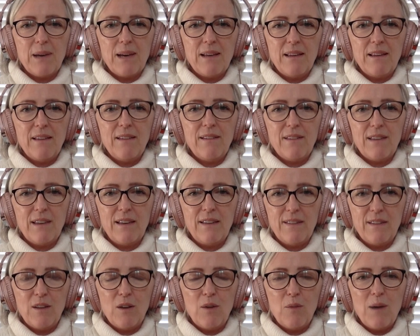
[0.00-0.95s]
and
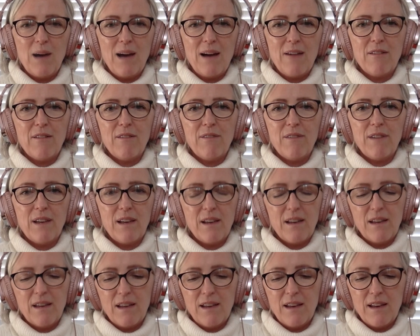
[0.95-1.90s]
isn't aware of
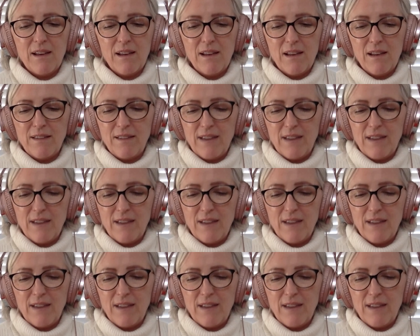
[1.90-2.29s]
a